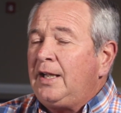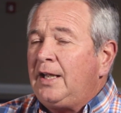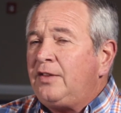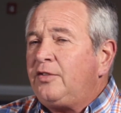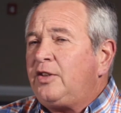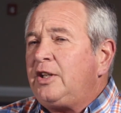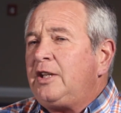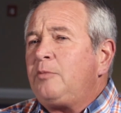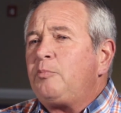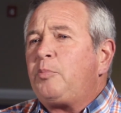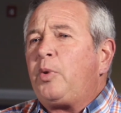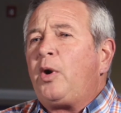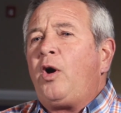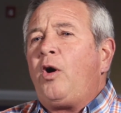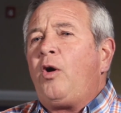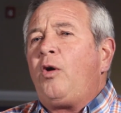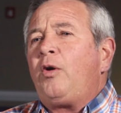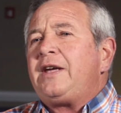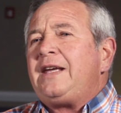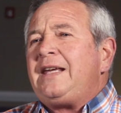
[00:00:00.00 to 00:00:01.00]
And then
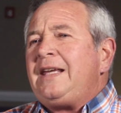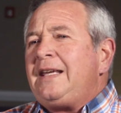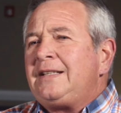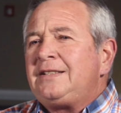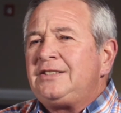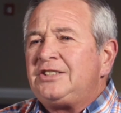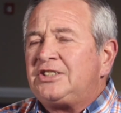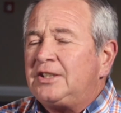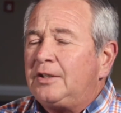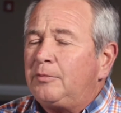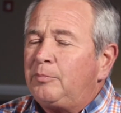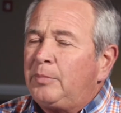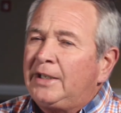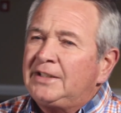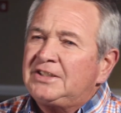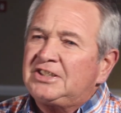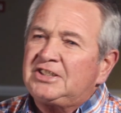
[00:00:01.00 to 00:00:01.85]
Paul ends it by